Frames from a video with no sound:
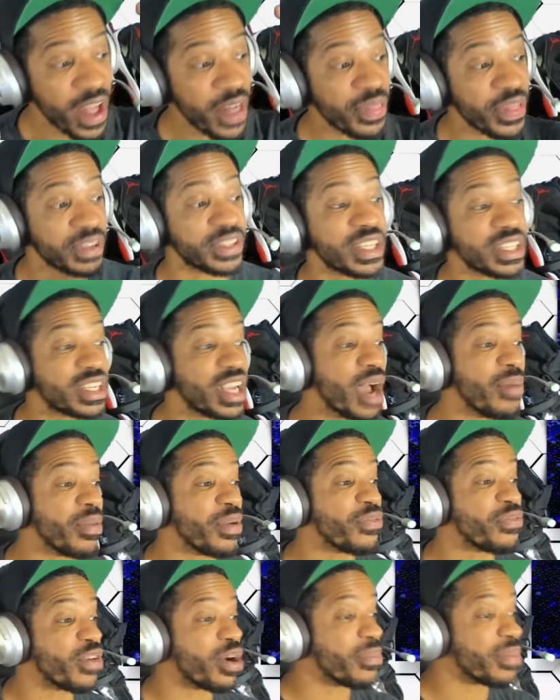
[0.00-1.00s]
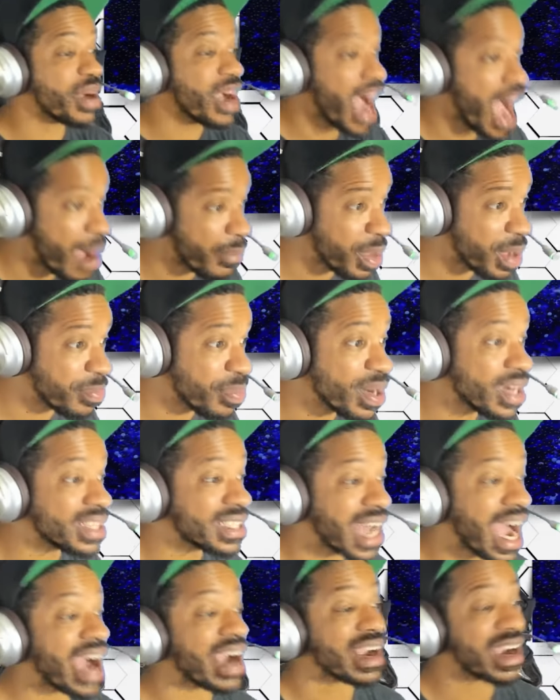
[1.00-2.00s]
This is coming from comic book
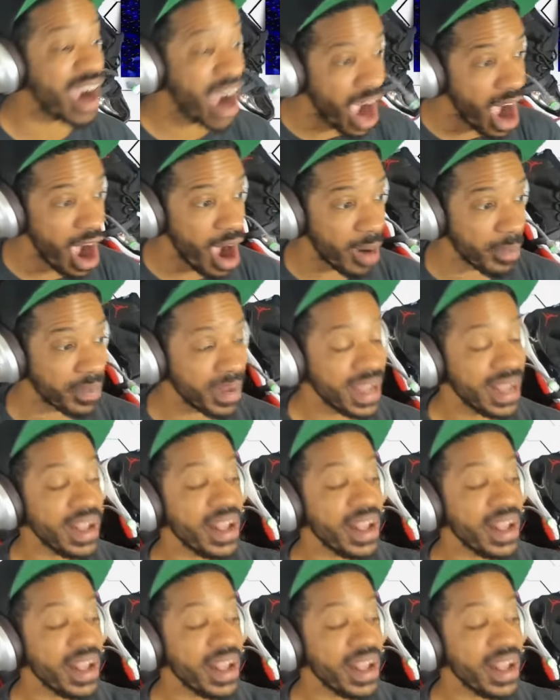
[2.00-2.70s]
dot com.